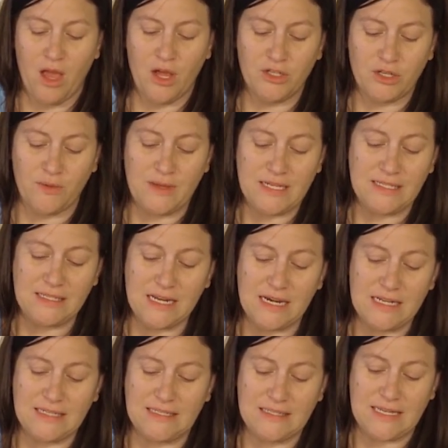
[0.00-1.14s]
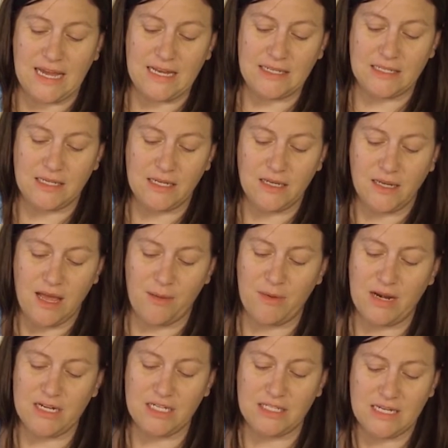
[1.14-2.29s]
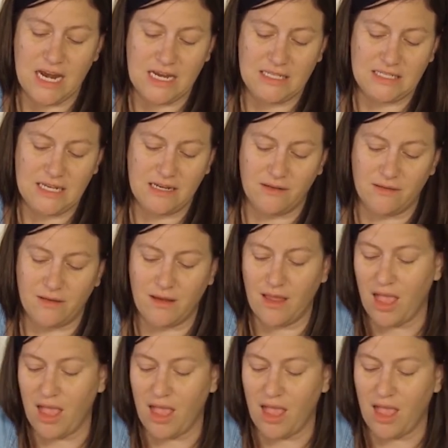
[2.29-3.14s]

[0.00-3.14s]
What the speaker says: So this is gonna sit. I'm gonna just taste it, and